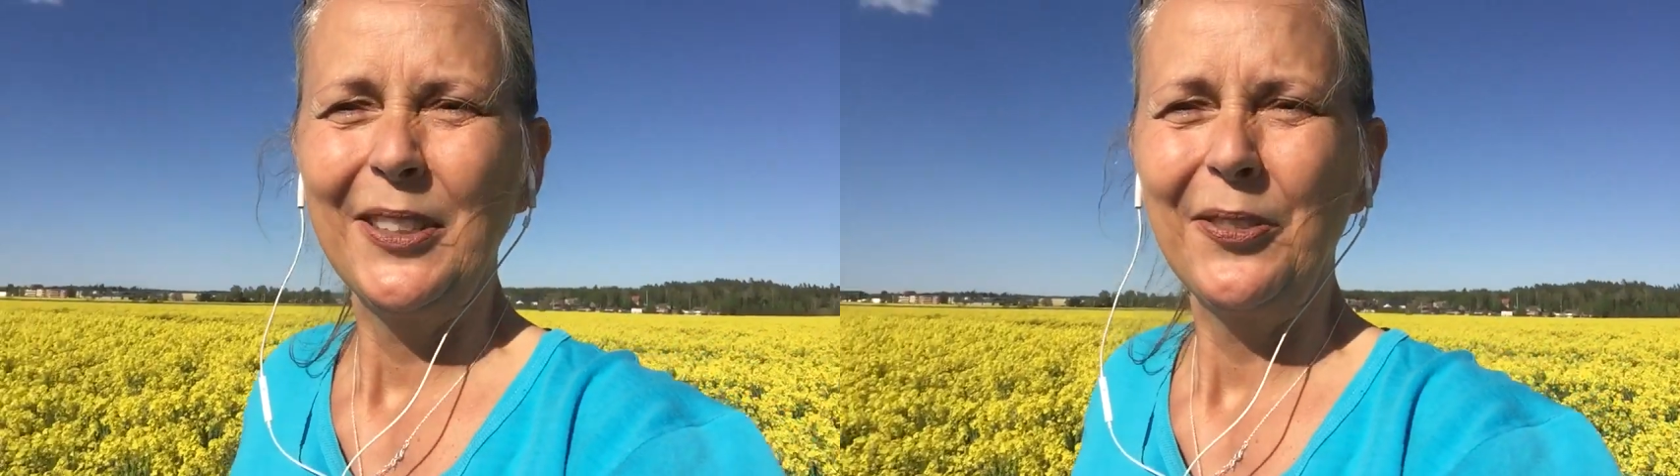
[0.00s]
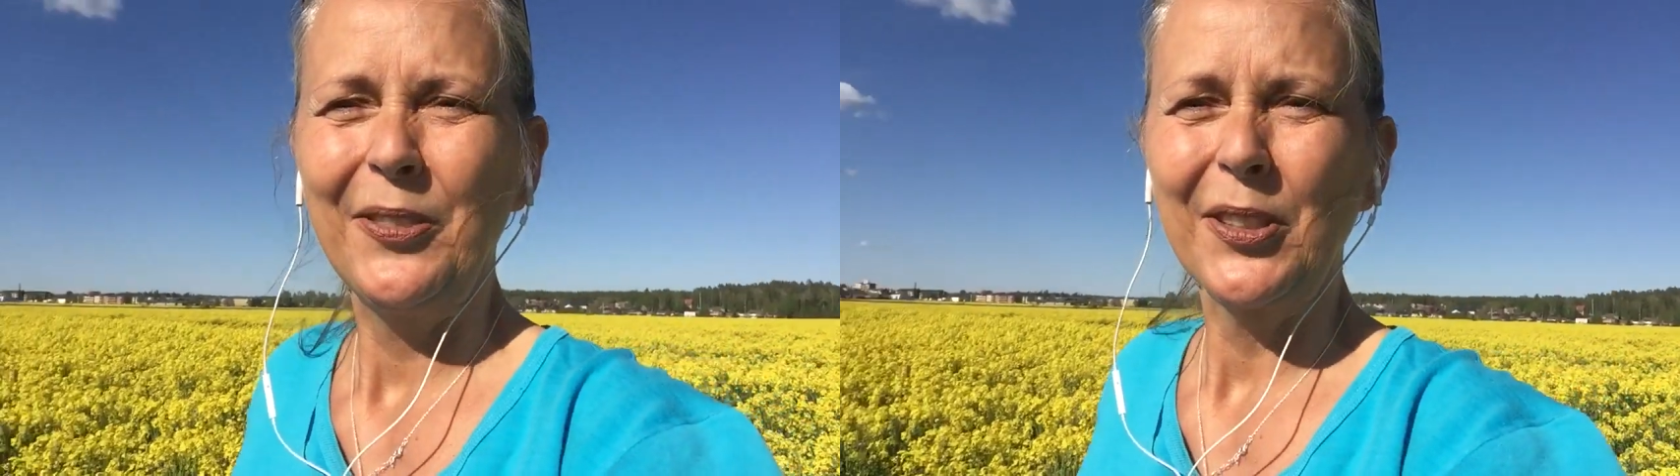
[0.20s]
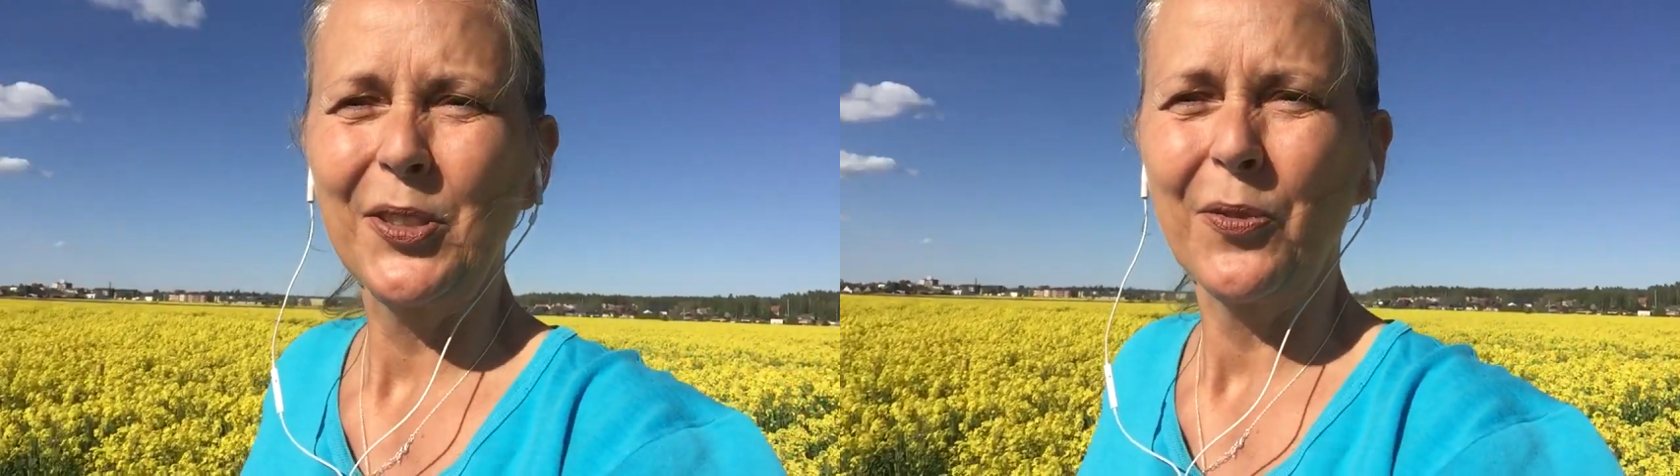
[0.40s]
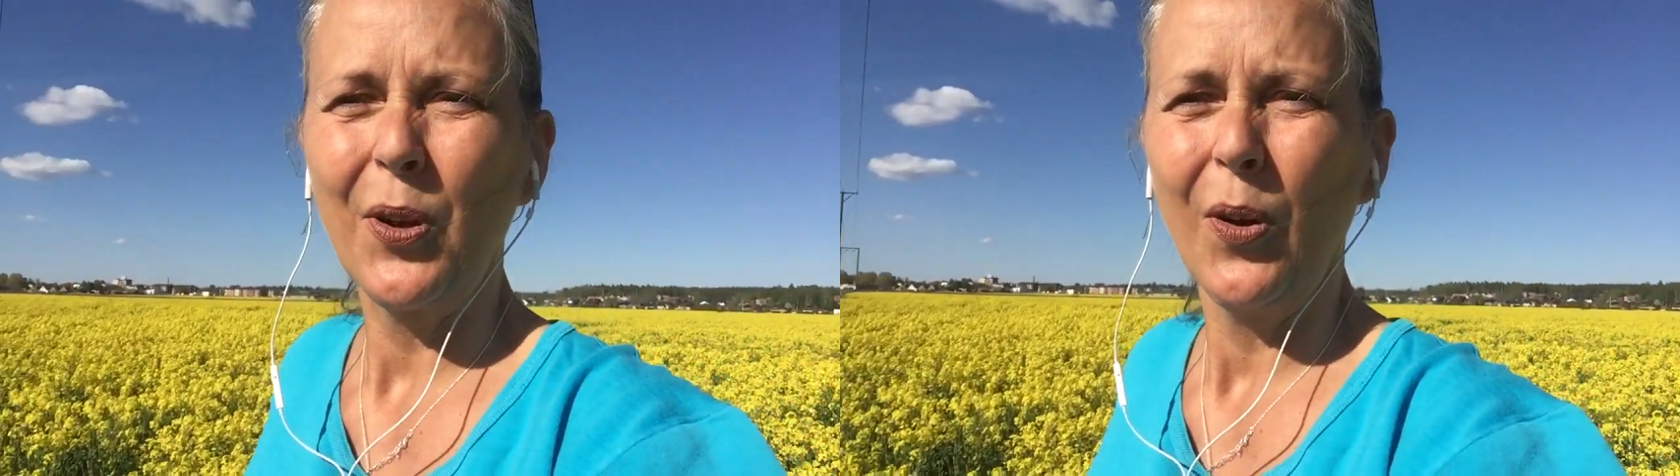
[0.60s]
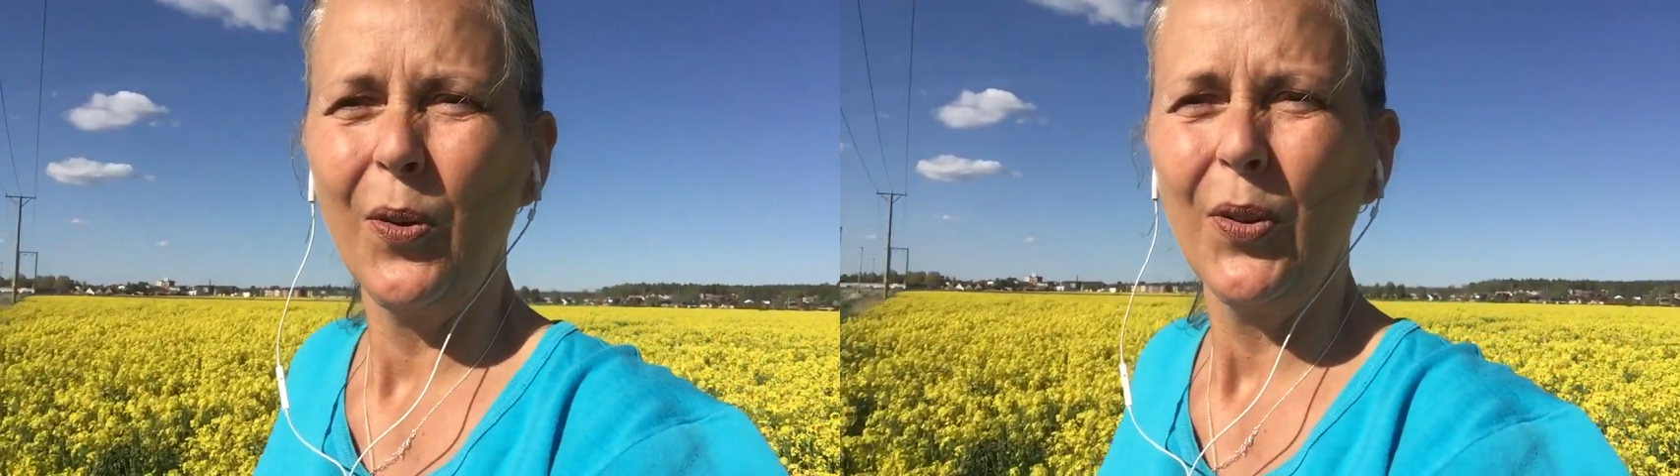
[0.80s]
the fields of
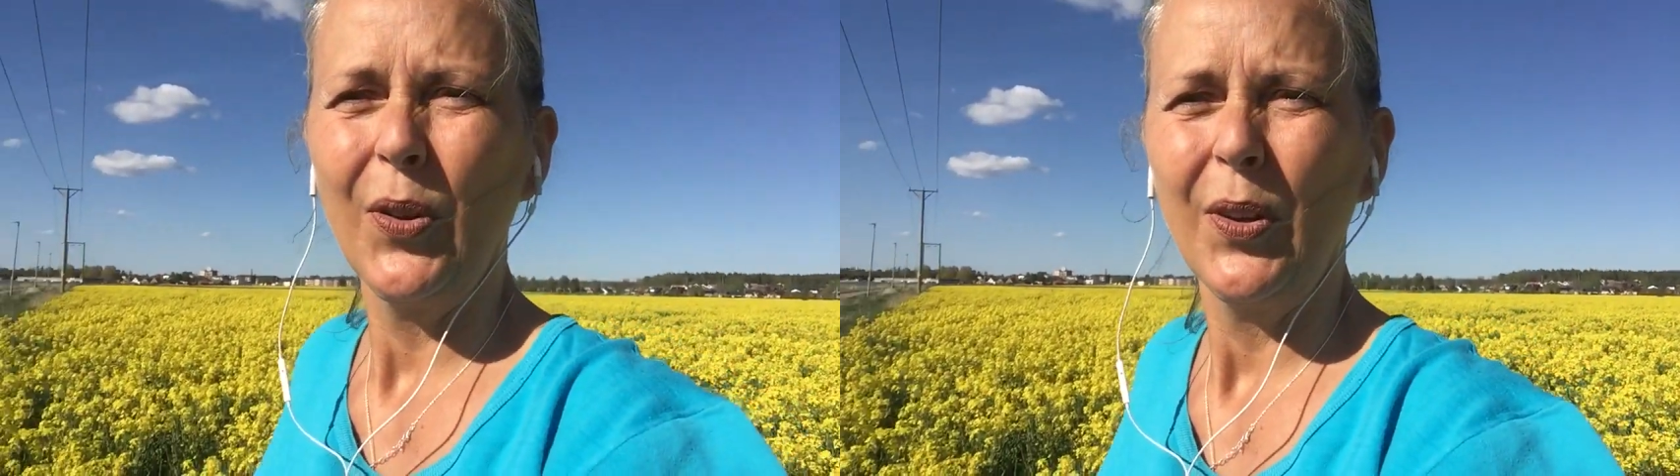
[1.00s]
gold.